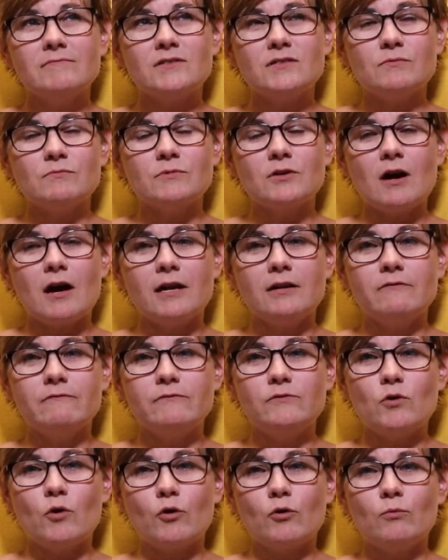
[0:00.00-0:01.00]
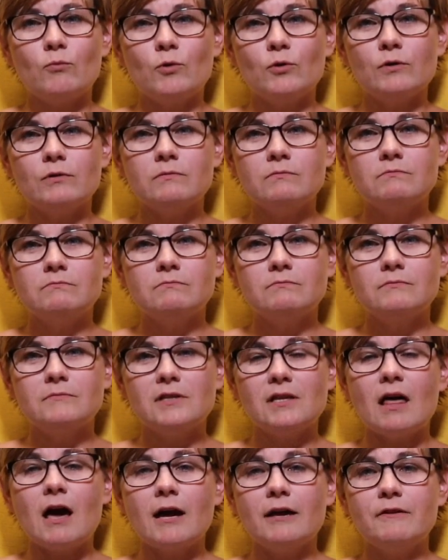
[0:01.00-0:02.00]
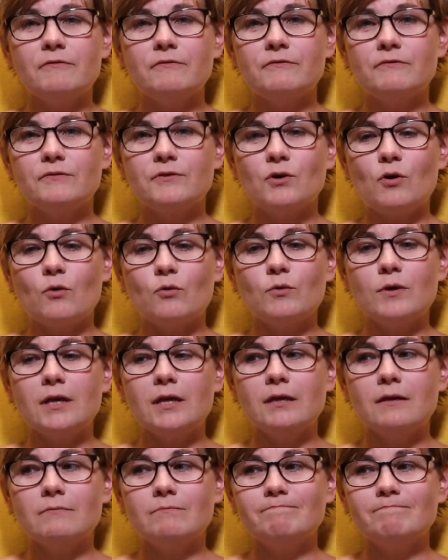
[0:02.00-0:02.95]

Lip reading: some kind of normal life going.